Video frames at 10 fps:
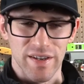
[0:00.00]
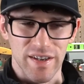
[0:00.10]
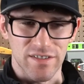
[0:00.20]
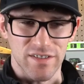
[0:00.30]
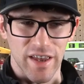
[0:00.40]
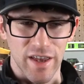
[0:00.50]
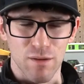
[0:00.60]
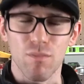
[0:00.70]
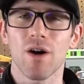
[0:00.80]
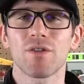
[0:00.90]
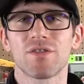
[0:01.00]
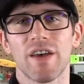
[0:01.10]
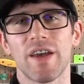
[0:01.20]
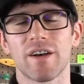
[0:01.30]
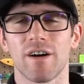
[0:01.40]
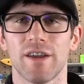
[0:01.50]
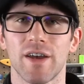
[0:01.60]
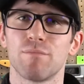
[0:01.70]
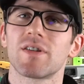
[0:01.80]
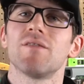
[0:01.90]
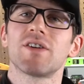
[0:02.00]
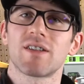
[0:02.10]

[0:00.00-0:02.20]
It's a modern take on a beloved